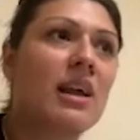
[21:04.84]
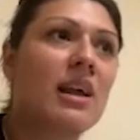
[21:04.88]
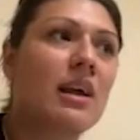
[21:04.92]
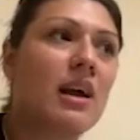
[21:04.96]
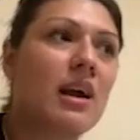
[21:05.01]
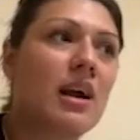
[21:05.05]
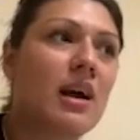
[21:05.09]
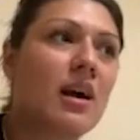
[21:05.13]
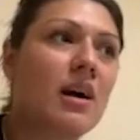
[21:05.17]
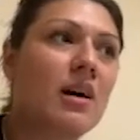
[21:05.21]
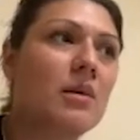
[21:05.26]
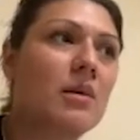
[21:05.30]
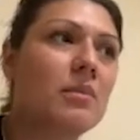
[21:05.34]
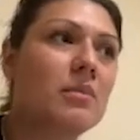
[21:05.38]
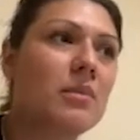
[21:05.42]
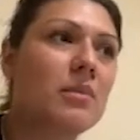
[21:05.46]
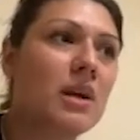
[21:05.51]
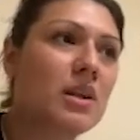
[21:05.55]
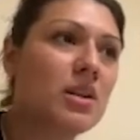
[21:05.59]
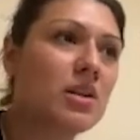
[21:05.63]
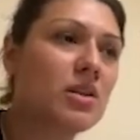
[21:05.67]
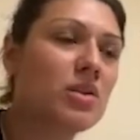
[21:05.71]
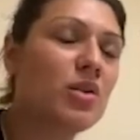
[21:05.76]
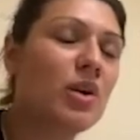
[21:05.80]

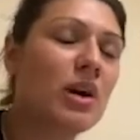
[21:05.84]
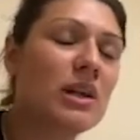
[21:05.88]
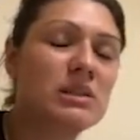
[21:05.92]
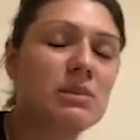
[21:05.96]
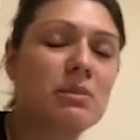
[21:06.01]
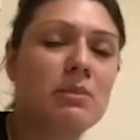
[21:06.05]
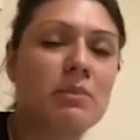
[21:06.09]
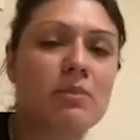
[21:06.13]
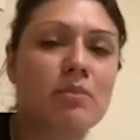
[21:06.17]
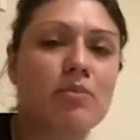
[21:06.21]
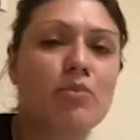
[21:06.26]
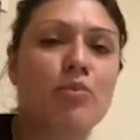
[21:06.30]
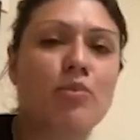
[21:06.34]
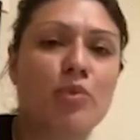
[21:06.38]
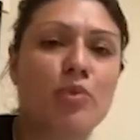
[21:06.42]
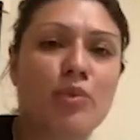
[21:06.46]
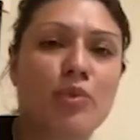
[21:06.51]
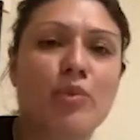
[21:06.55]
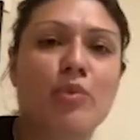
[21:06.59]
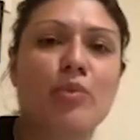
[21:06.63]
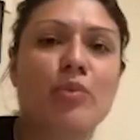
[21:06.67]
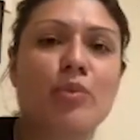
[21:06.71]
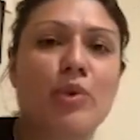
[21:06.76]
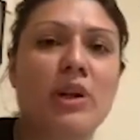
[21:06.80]
and you had to
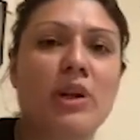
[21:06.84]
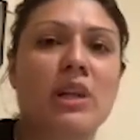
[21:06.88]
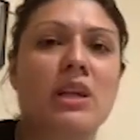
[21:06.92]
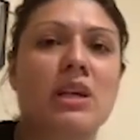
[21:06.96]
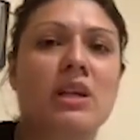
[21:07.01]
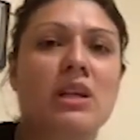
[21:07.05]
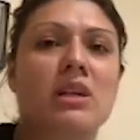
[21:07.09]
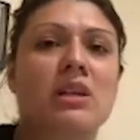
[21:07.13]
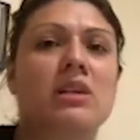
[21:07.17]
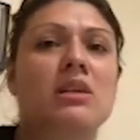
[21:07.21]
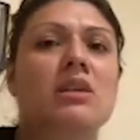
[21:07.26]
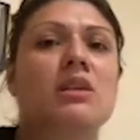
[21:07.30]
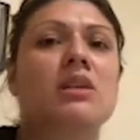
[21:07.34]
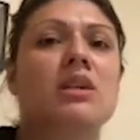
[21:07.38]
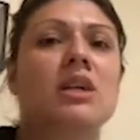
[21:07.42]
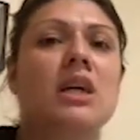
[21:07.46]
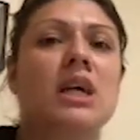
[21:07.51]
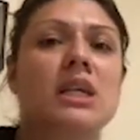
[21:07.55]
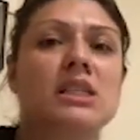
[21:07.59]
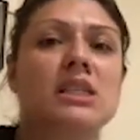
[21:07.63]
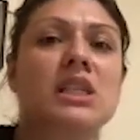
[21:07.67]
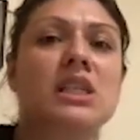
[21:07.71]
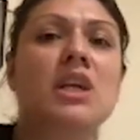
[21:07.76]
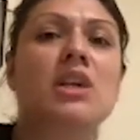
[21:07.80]
really
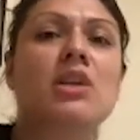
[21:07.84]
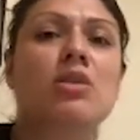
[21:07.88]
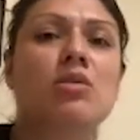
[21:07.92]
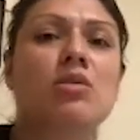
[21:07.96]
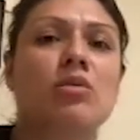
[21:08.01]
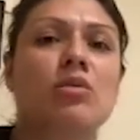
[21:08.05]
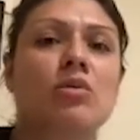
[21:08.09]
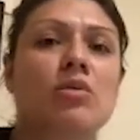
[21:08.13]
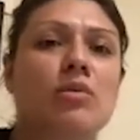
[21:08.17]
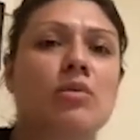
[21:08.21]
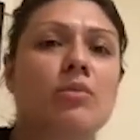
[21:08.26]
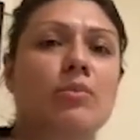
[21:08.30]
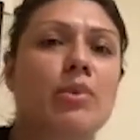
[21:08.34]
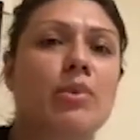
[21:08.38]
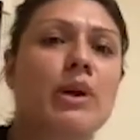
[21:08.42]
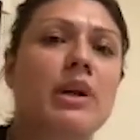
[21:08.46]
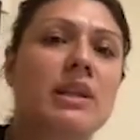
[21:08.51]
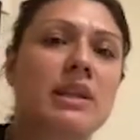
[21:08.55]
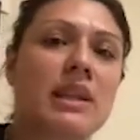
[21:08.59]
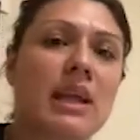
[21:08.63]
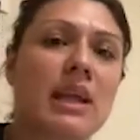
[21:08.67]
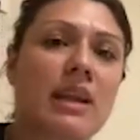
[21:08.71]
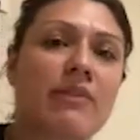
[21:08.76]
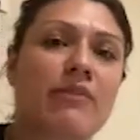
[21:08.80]
continue
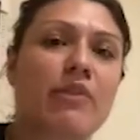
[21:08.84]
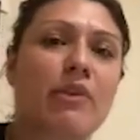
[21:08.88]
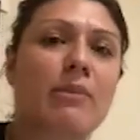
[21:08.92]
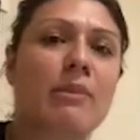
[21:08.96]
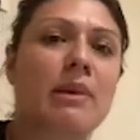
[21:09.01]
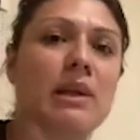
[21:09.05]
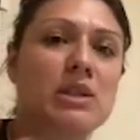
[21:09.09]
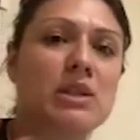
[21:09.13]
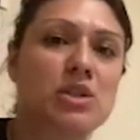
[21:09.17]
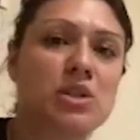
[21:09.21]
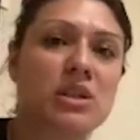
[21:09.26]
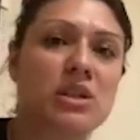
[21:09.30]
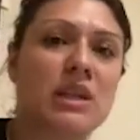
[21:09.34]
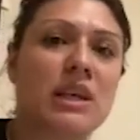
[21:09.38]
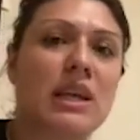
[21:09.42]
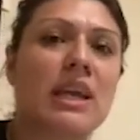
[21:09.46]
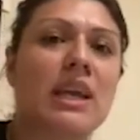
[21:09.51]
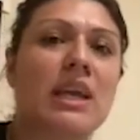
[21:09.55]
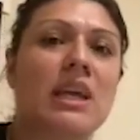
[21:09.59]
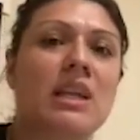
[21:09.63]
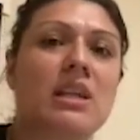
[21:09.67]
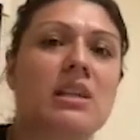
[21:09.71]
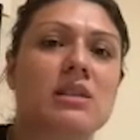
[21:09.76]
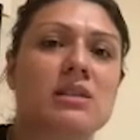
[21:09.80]
putting that information
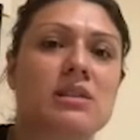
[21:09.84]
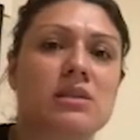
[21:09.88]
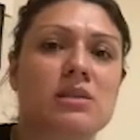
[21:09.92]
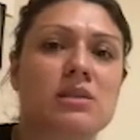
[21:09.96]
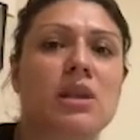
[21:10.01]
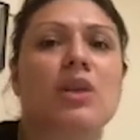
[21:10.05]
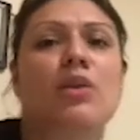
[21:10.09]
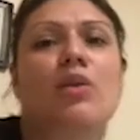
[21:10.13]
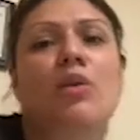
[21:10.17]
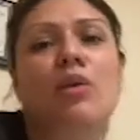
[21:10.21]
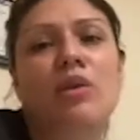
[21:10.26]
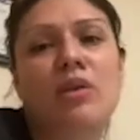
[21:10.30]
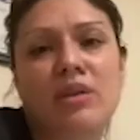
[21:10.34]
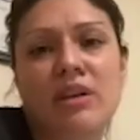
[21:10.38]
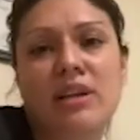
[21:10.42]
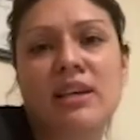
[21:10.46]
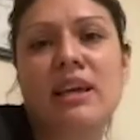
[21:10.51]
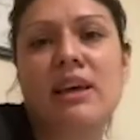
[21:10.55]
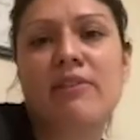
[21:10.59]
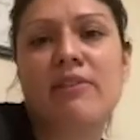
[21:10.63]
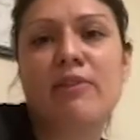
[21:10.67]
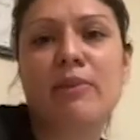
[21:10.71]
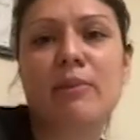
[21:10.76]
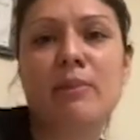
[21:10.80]
in order to
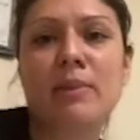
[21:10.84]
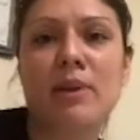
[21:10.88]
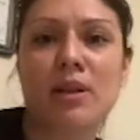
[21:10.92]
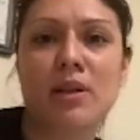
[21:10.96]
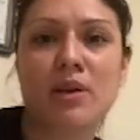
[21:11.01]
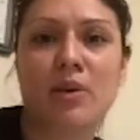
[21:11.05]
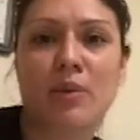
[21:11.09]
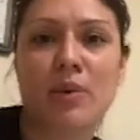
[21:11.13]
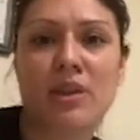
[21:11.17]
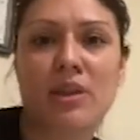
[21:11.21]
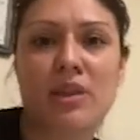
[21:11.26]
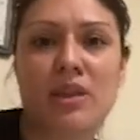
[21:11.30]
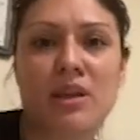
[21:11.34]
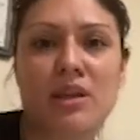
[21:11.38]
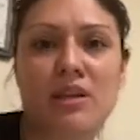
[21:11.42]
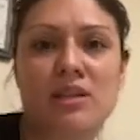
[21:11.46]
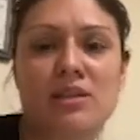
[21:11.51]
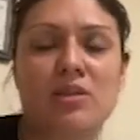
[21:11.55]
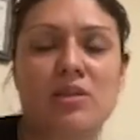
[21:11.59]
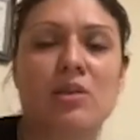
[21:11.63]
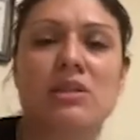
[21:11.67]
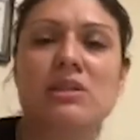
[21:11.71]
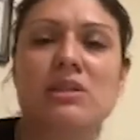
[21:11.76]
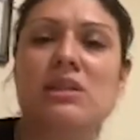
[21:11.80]
get familiar with it.
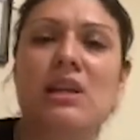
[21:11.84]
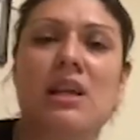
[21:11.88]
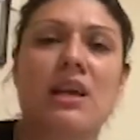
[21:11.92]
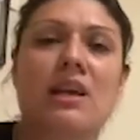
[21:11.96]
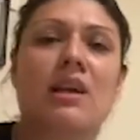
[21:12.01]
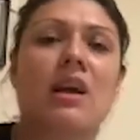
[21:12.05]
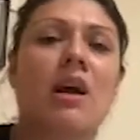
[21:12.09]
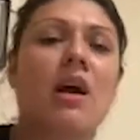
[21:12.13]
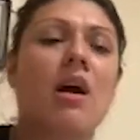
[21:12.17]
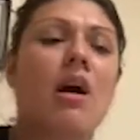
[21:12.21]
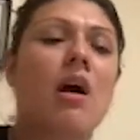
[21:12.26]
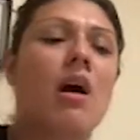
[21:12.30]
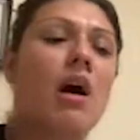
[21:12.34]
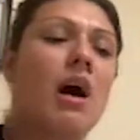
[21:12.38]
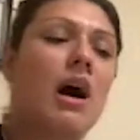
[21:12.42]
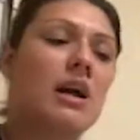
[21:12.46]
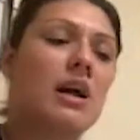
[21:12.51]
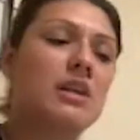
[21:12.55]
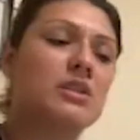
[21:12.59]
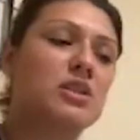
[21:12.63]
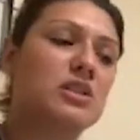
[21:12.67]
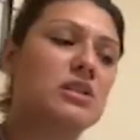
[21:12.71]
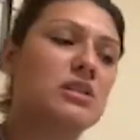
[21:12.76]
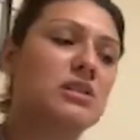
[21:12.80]
So it's not like I
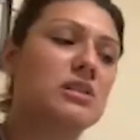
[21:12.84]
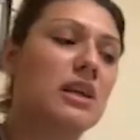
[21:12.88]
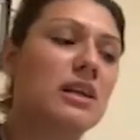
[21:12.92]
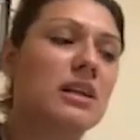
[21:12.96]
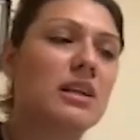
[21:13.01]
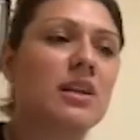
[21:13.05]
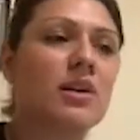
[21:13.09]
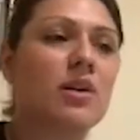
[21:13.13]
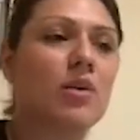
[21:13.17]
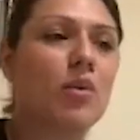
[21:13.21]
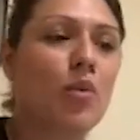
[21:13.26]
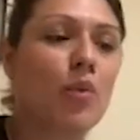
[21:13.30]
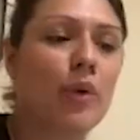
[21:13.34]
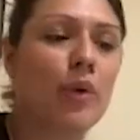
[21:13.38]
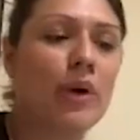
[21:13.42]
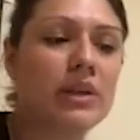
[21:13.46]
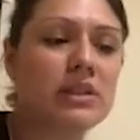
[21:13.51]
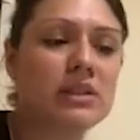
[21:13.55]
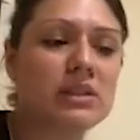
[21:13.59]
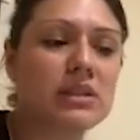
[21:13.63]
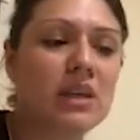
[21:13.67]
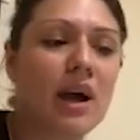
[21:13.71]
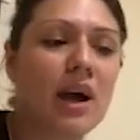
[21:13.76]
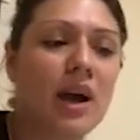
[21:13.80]
just studied it
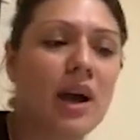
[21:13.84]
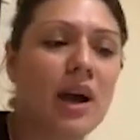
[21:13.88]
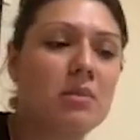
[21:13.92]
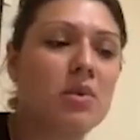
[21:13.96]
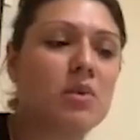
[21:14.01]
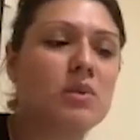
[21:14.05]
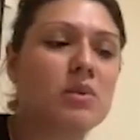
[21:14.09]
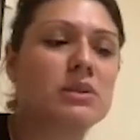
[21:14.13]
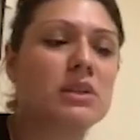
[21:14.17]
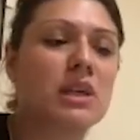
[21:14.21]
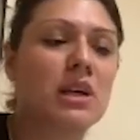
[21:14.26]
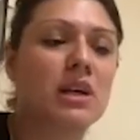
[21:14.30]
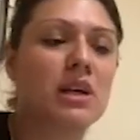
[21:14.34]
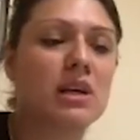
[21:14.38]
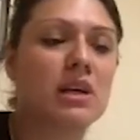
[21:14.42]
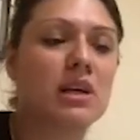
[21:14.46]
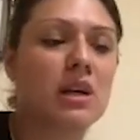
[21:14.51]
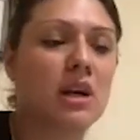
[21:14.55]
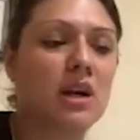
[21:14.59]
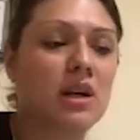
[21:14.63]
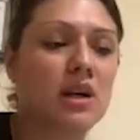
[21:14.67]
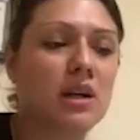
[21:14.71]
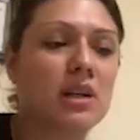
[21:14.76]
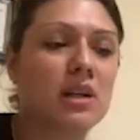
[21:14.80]
one time. It was like
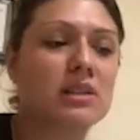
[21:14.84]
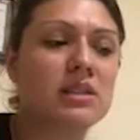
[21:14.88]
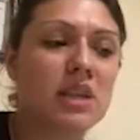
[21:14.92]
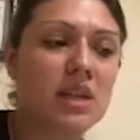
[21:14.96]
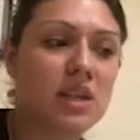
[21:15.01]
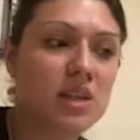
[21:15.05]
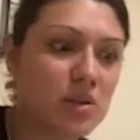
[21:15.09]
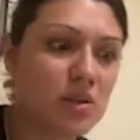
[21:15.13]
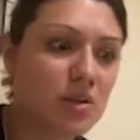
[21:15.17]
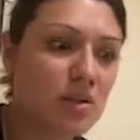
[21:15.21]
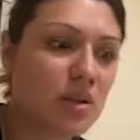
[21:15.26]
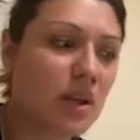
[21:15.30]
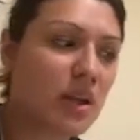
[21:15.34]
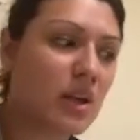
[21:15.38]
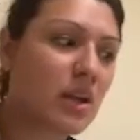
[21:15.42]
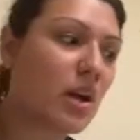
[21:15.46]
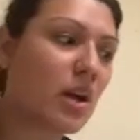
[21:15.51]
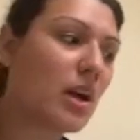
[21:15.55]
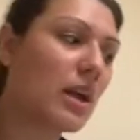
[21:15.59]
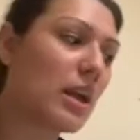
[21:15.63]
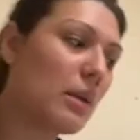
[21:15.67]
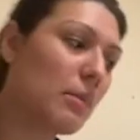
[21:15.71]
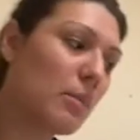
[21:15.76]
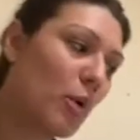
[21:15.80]
continue, like
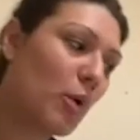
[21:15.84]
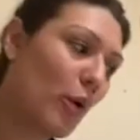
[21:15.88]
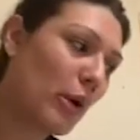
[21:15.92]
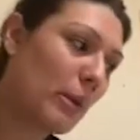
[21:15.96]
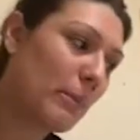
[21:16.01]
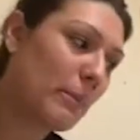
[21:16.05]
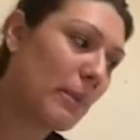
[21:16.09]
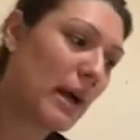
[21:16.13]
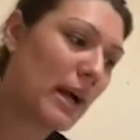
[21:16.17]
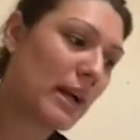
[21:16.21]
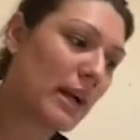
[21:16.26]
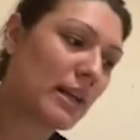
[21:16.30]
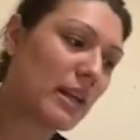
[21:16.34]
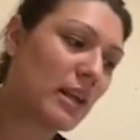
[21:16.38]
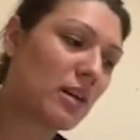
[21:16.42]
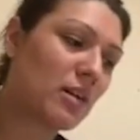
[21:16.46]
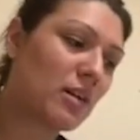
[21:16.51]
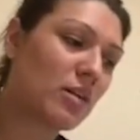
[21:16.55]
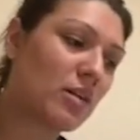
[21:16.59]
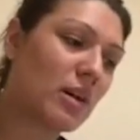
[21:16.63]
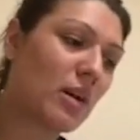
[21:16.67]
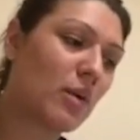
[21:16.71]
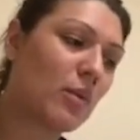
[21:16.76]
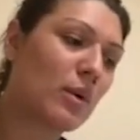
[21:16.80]
keep going back, like,
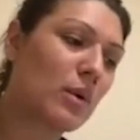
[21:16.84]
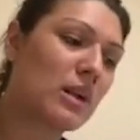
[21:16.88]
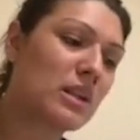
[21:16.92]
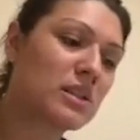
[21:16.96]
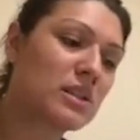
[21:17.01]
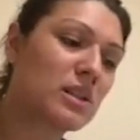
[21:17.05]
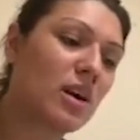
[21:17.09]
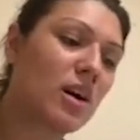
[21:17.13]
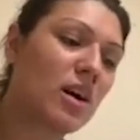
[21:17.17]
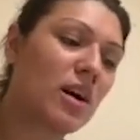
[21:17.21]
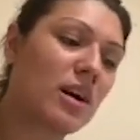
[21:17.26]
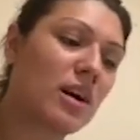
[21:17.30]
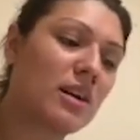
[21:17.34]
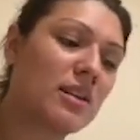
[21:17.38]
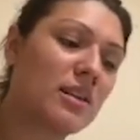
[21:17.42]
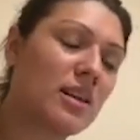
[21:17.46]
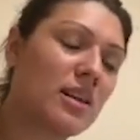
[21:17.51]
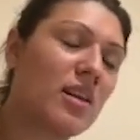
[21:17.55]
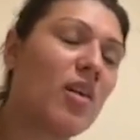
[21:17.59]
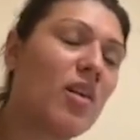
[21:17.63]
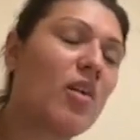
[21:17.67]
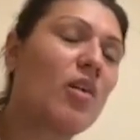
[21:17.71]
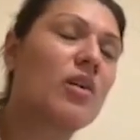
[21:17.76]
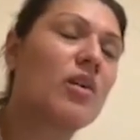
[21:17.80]
okay, what is the heart? And
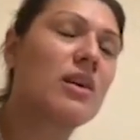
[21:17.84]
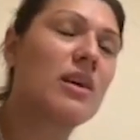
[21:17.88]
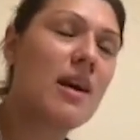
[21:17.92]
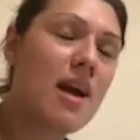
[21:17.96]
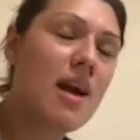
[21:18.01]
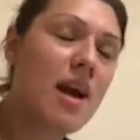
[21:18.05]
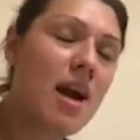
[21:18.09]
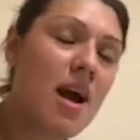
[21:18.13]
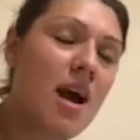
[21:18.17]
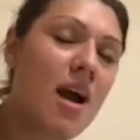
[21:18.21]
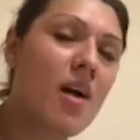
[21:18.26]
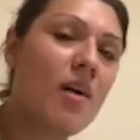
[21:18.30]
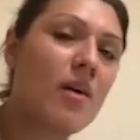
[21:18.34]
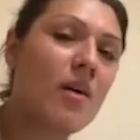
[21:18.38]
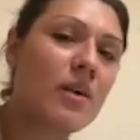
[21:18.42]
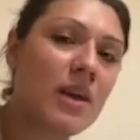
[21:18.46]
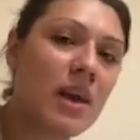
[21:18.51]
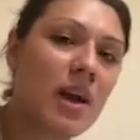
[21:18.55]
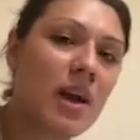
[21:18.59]
then, oh yeah,